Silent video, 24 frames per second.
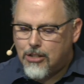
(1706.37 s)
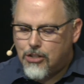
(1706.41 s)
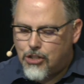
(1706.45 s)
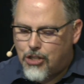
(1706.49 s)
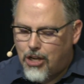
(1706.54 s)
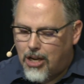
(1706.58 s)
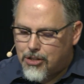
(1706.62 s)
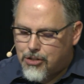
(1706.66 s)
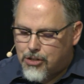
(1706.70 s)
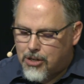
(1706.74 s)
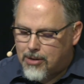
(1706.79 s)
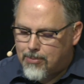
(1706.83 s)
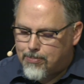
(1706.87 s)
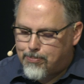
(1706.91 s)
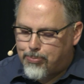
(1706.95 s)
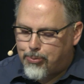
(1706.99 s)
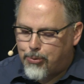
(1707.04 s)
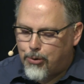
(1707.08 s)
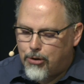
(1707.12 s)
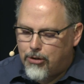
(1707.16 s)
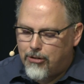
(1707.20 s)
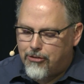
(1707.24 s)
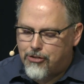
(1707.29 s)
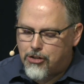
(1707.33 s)
doesn't
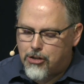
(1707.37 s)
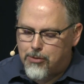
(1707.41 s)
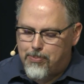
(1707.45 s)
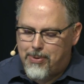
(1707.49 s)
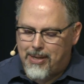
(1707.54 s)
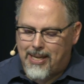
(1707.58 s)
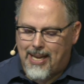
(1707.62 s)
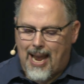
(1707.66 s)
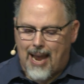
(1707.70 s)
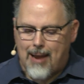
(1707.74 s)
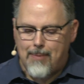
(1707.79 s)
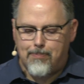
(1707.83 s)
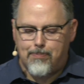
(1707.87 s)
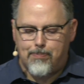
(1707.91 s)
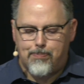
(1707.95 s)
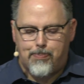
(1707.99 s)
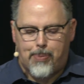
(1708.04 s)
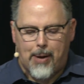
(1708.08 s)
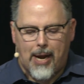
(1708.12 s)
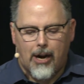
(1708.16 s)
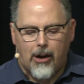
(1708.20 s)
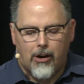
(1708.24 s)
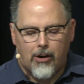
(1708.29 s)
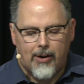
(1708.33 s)
prove to be a
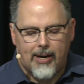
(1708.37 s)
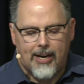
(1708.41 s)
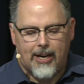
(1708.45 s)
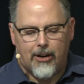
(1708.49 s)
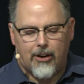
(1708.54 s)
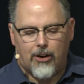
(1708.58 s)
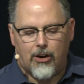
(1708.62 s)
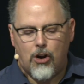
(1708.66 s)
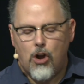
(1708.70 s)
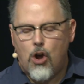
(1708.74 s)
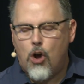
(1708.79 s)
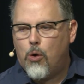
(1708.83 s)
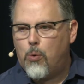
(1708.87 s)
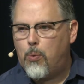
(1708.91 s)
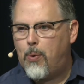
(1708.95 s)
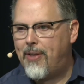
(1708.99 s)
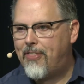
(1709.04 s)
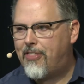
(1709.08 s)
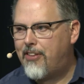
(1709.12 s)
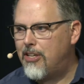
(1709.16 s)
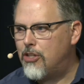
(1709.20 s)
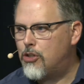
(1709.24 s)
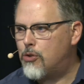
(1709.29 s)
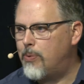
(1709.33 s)
barrier
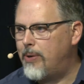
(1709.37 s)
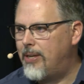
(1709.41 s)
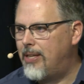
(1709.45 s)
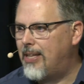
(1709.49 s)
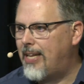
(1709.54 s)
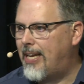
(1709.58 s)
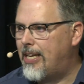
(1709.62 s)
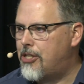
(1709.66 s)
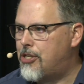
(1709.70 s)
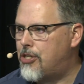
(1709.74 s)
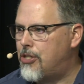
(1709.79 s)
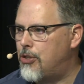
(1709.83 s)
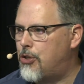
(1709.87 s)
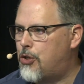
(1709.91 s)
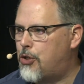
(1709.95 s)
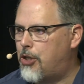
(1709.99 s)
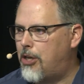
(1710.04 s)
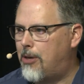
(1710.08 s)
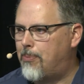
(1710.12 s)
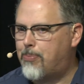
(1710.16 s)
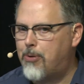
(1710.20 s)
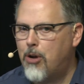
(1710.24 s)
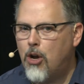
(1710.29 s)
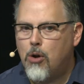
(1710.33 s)
with his
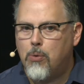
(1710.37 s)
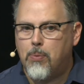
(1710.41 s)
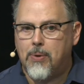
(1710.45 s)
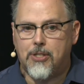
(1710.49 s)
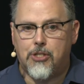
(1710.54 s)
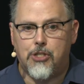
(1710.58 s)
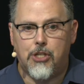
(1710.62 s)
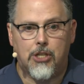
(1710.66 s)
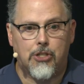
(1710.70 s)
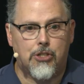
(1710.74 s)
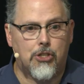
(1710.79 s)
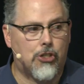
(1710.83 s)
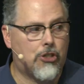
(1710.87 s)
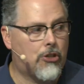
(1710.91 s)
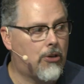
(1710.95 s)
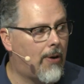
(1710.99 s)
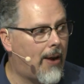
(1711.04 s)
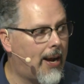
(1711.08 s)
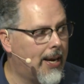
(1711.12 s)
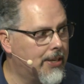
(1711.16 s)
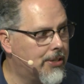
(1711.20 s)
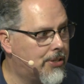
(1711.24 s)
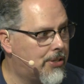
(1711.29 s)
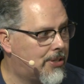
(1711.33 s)
relationship with Jesus
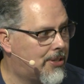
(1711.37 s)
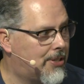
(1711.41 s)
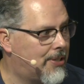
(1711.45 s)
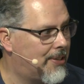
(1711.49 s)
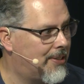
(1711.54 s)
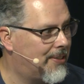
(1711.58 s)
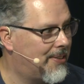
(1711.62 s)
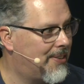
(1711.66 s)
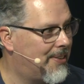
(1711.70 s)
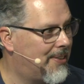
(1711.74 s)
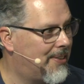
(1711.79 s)
Christ.